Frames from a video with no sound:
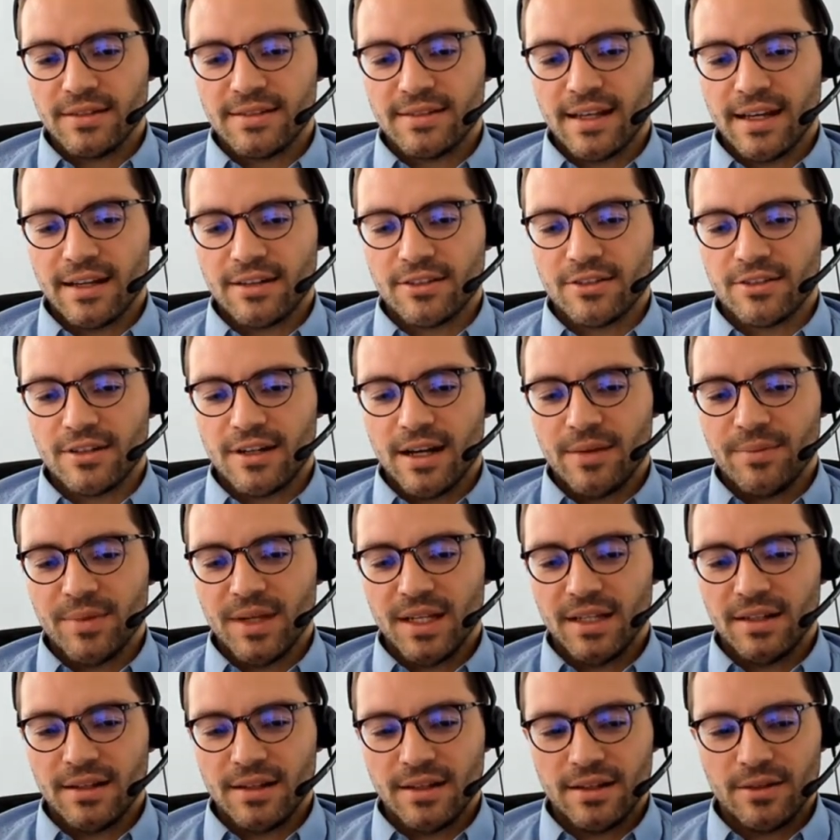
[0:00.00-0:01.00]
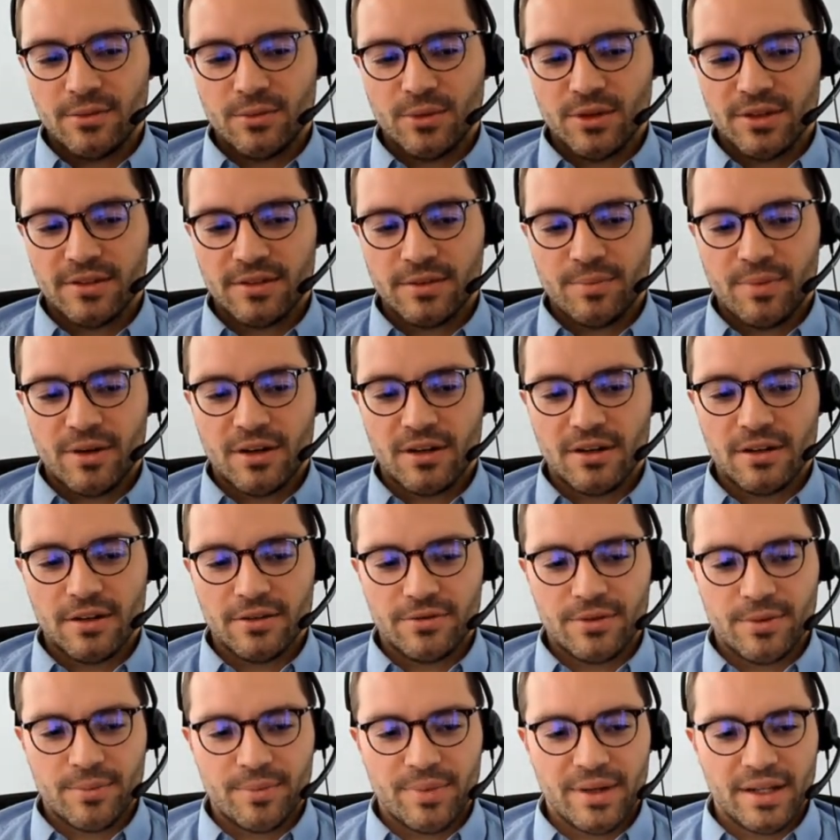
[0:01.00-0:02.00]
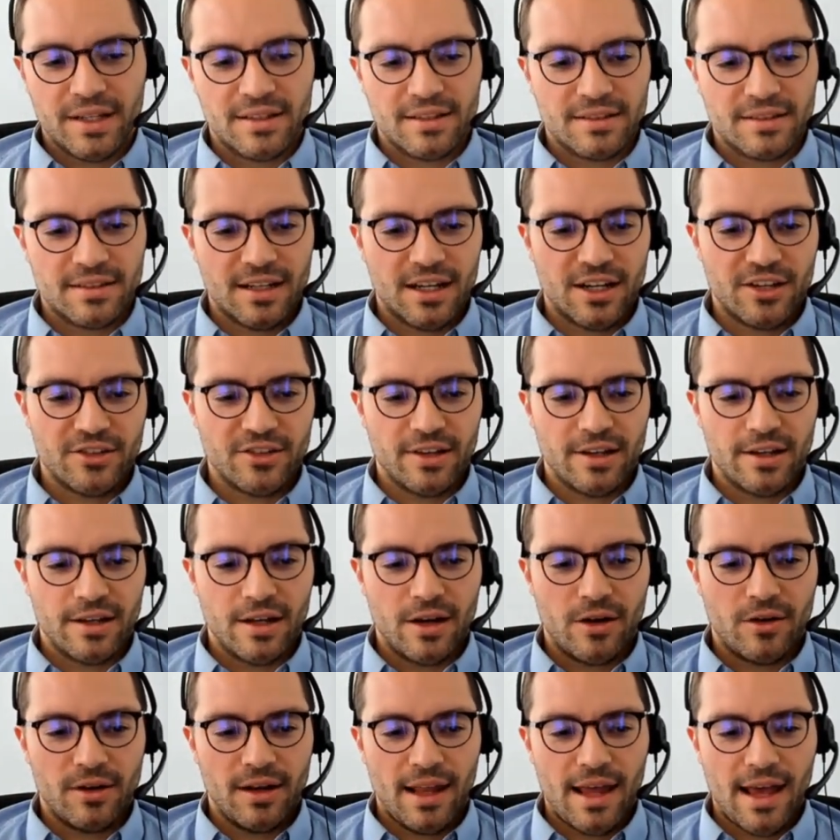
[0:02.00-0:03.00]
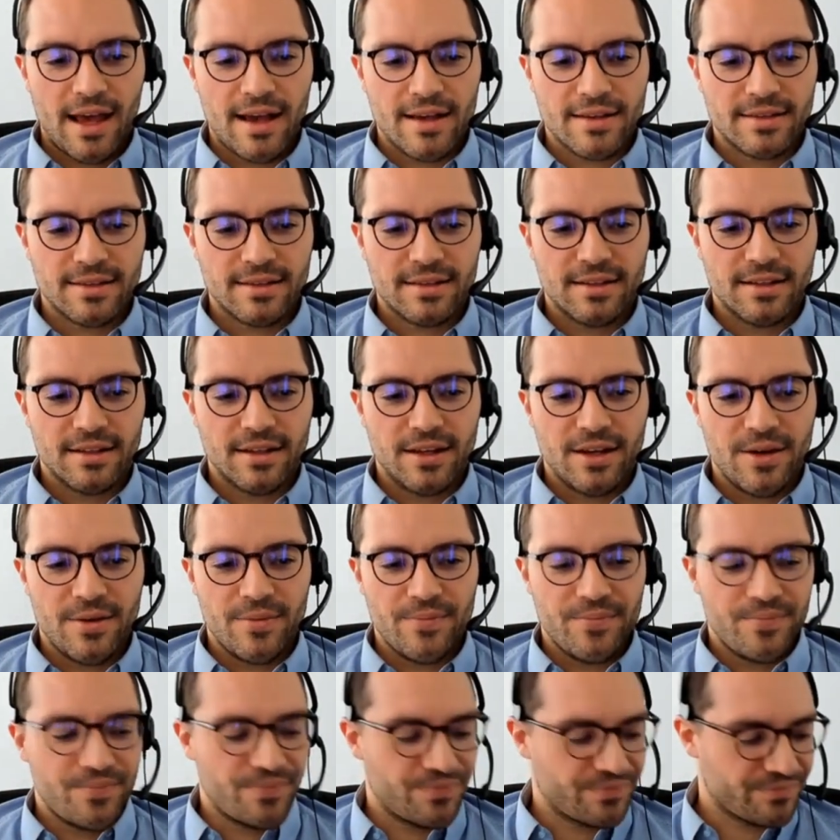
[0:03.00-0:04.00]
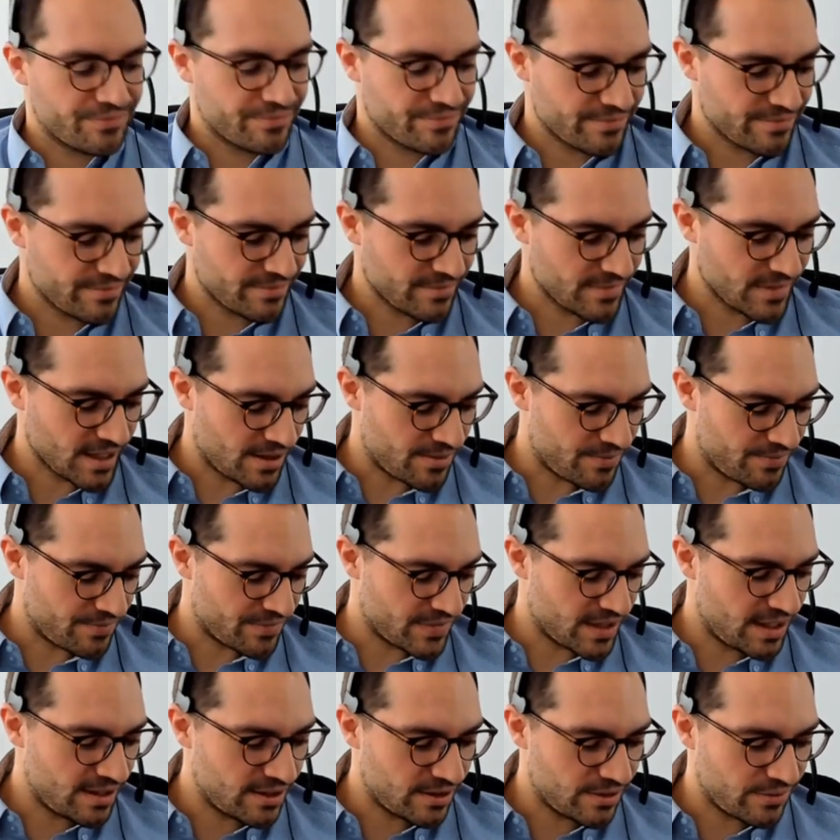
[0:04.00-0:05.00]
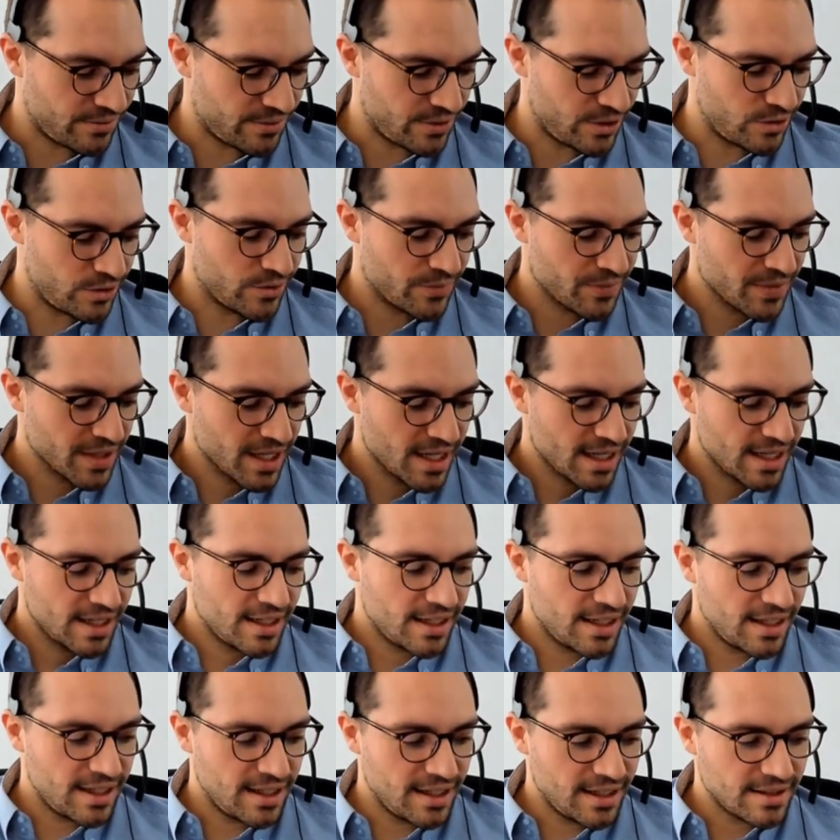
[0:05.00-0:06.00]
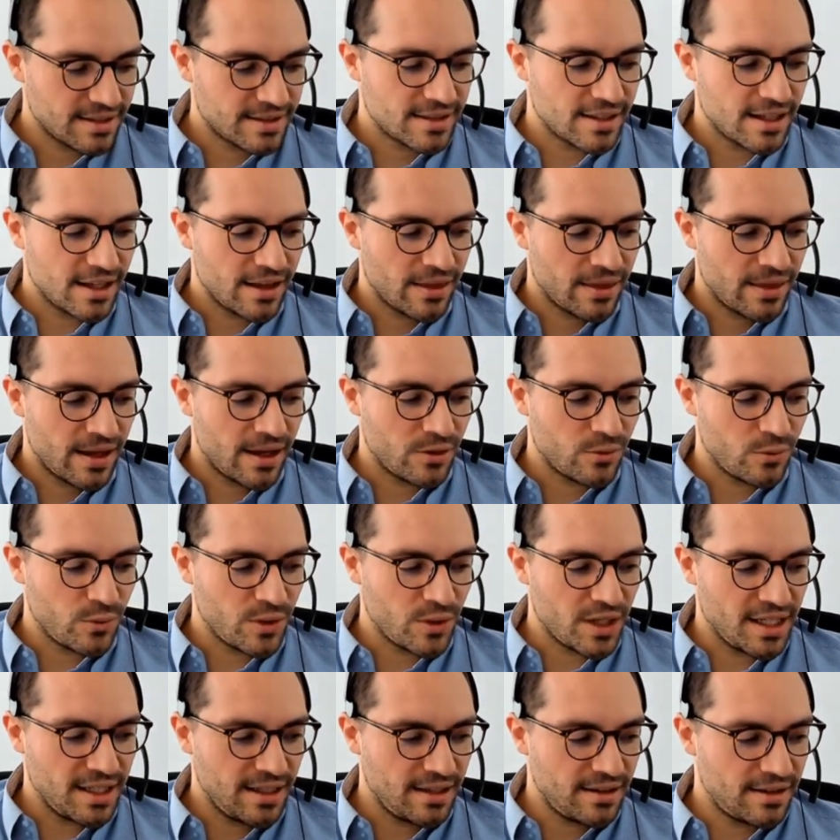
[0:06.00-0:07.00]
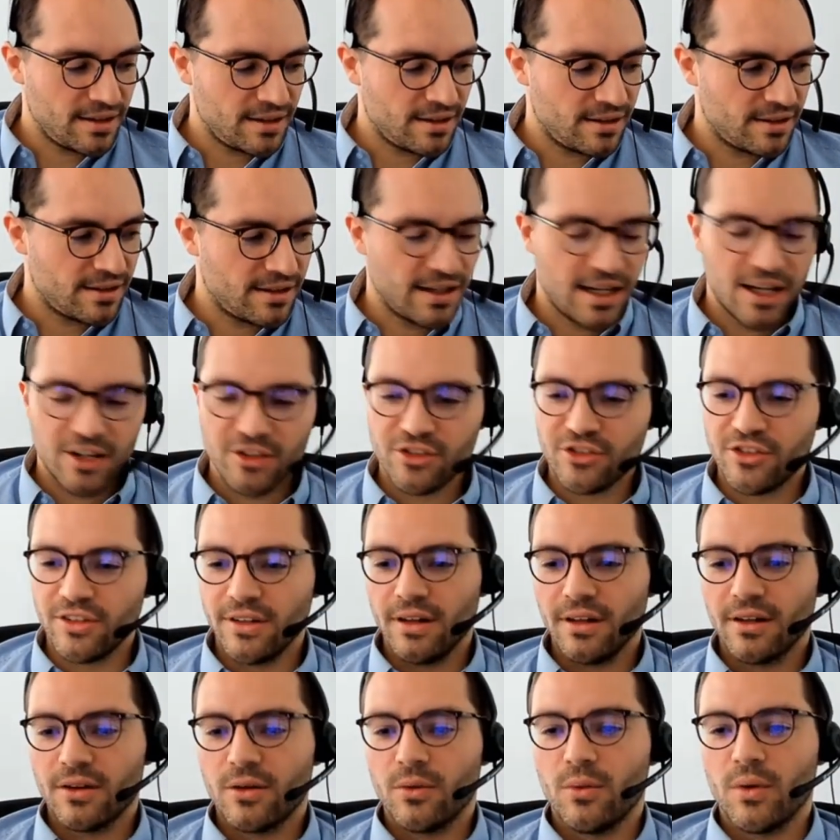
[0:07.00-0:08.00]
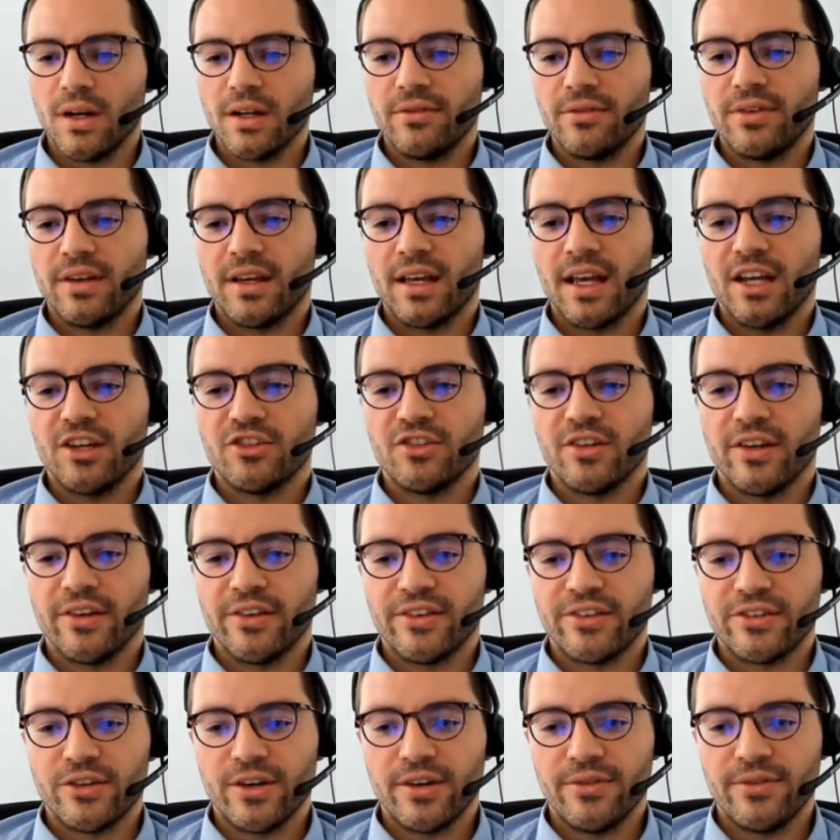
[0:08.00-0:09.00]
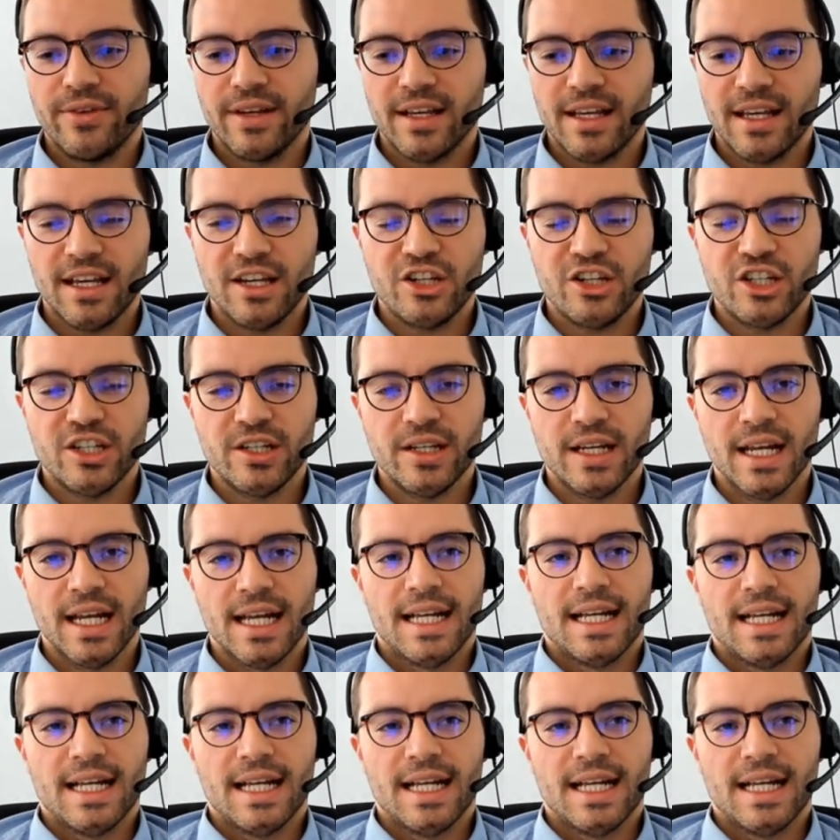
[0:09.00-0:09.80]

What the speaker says: sector, I mean, it was part of a big discussion in our last interview, is that we need international qualification and certification,